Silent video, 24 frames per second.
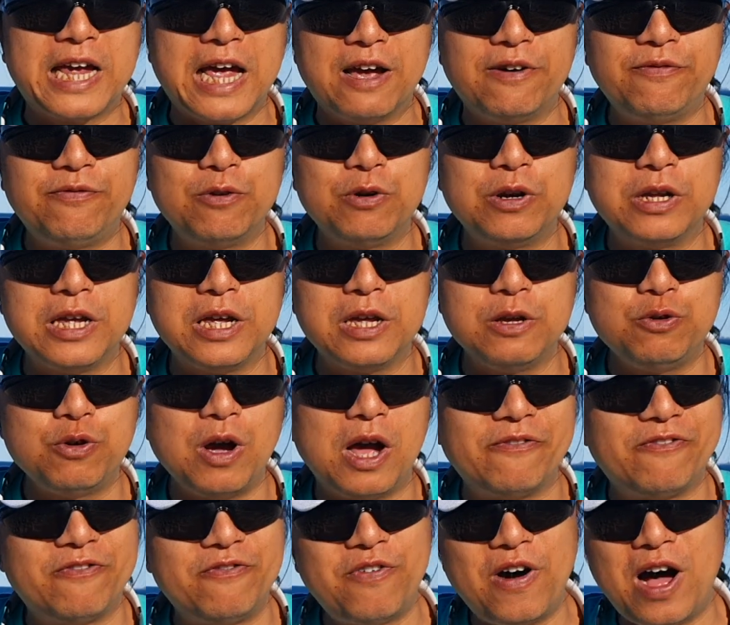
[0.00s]
carefully, you
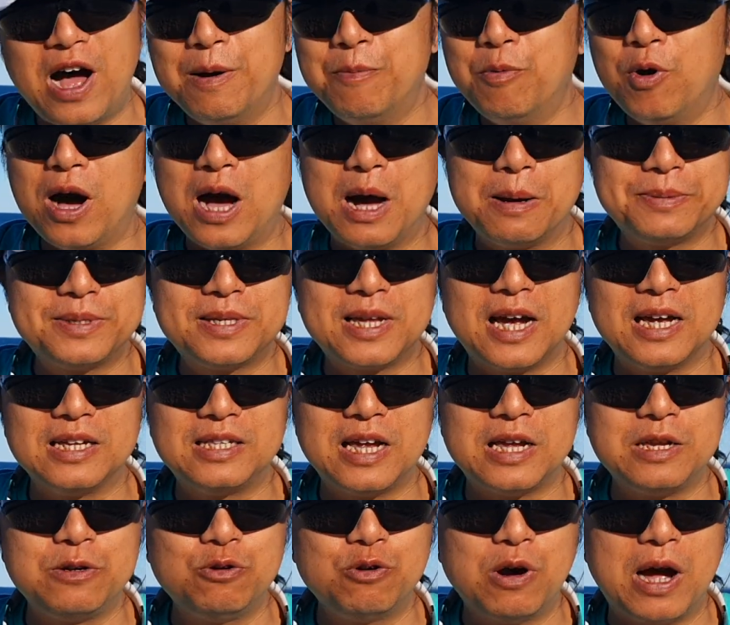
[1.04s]
have far more upside
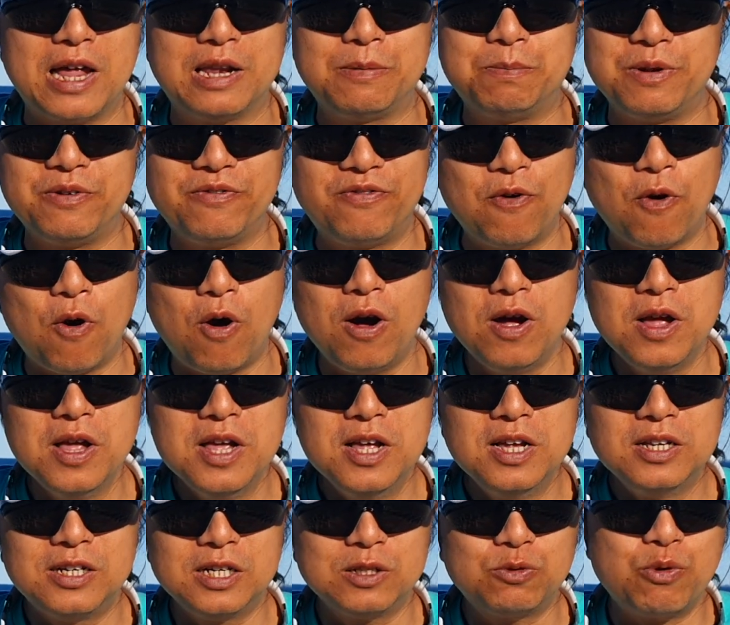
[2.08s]
than you had before.
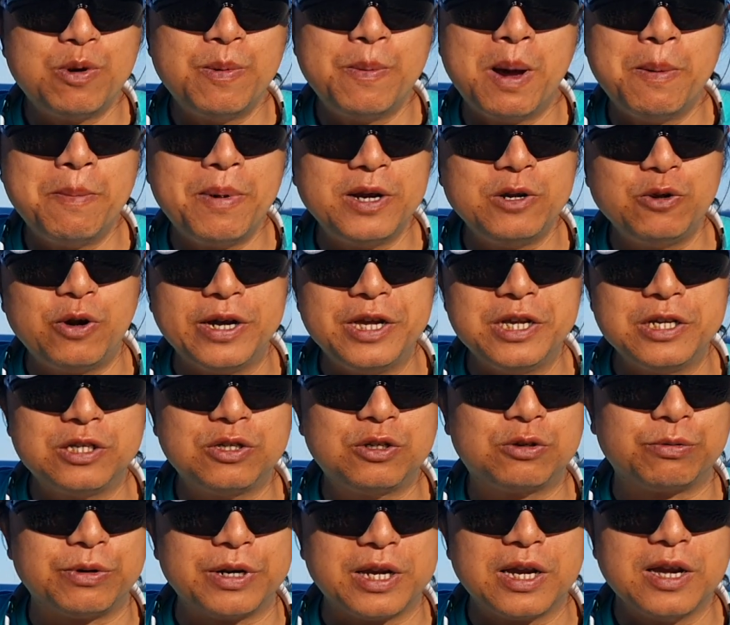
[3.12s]
Just remember your
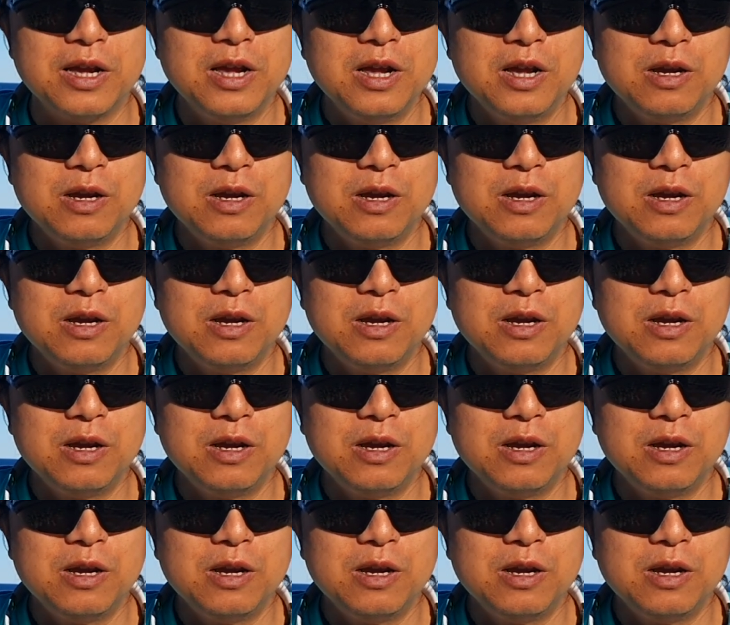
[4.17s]
history.